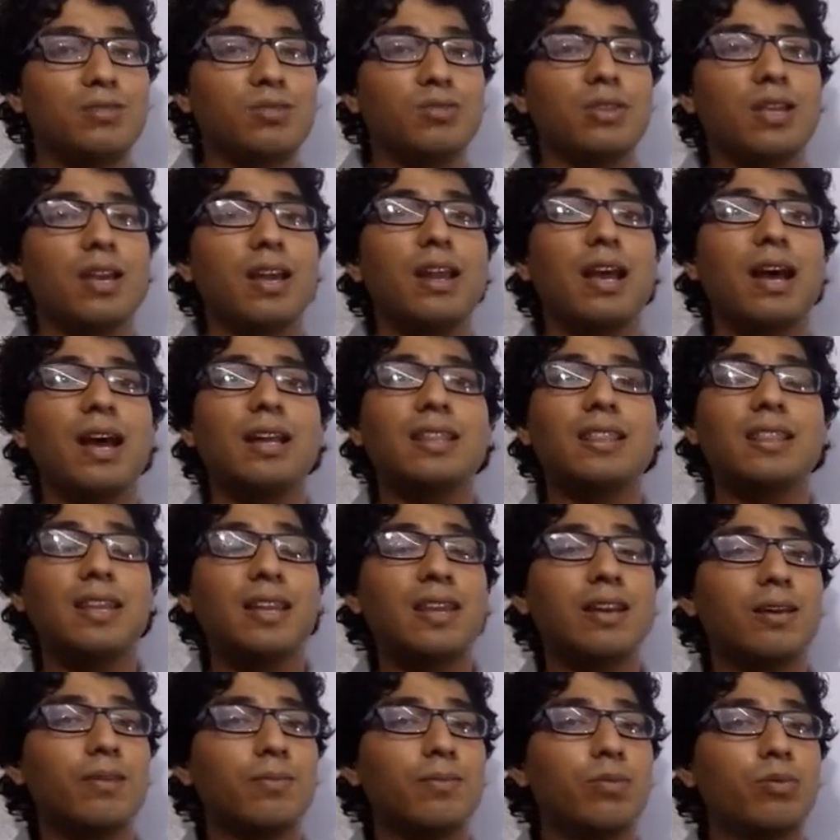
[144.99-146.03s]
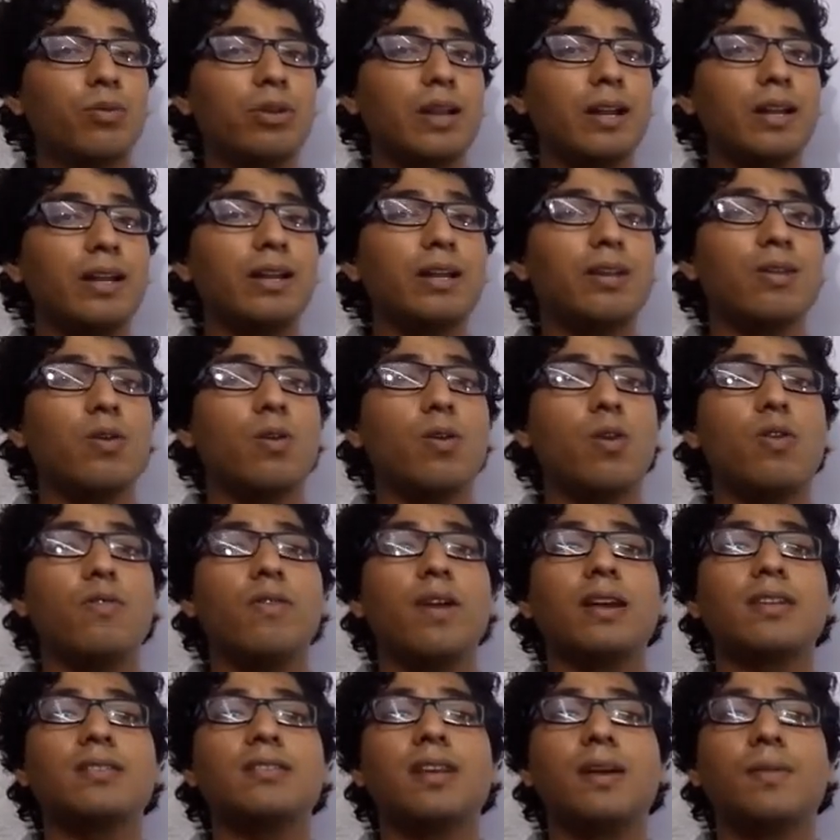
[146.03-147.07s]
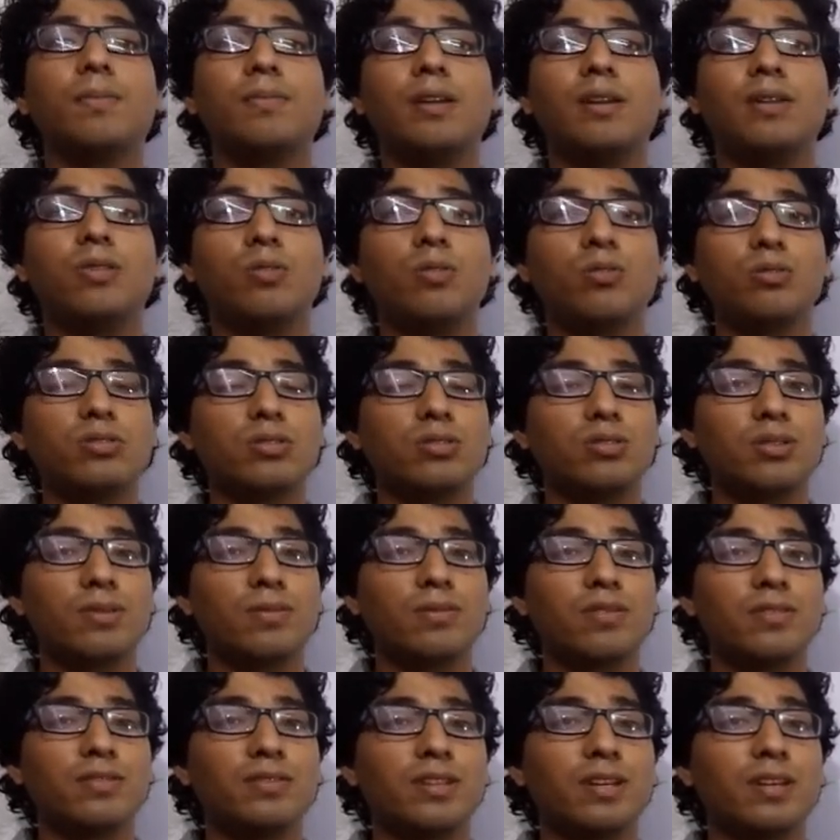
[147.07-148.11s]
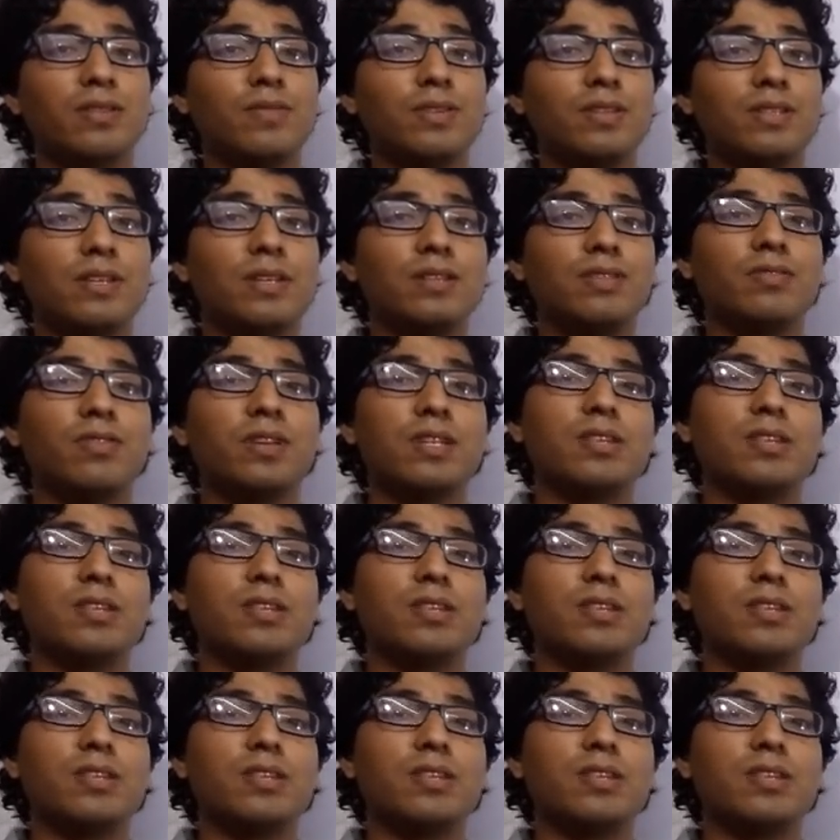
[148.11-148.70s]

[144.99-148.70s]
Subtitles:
So there are three components of exempted goods or services.